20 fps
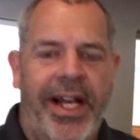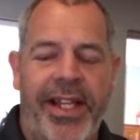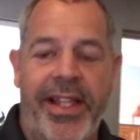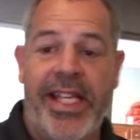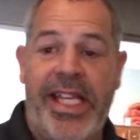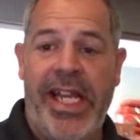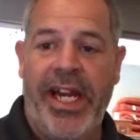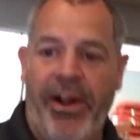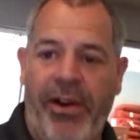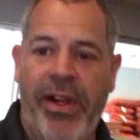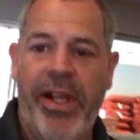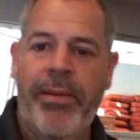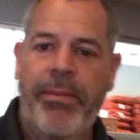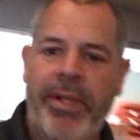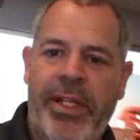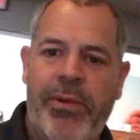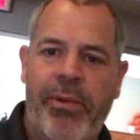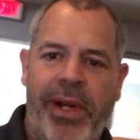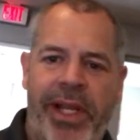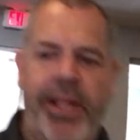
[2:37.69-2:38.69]
the area
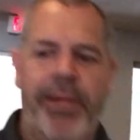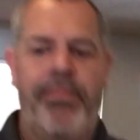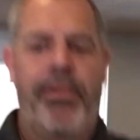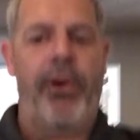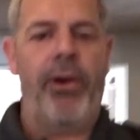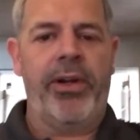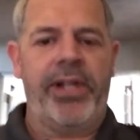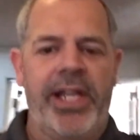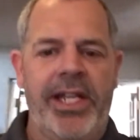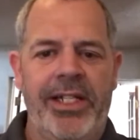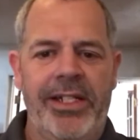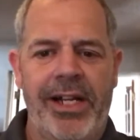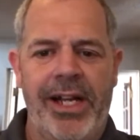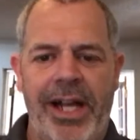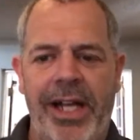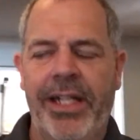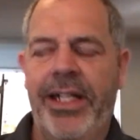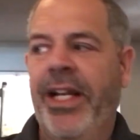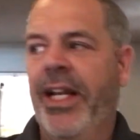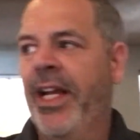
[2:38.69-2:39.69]
between the parking
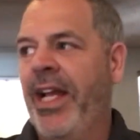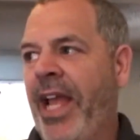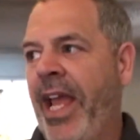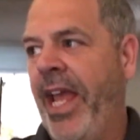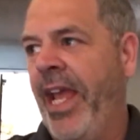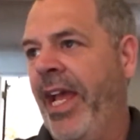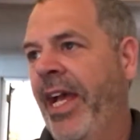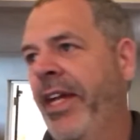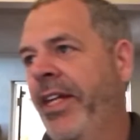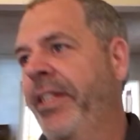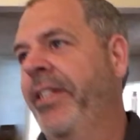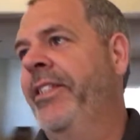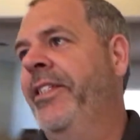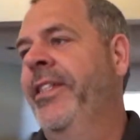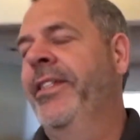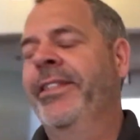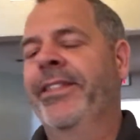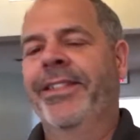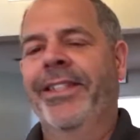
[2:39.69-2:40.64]
lot and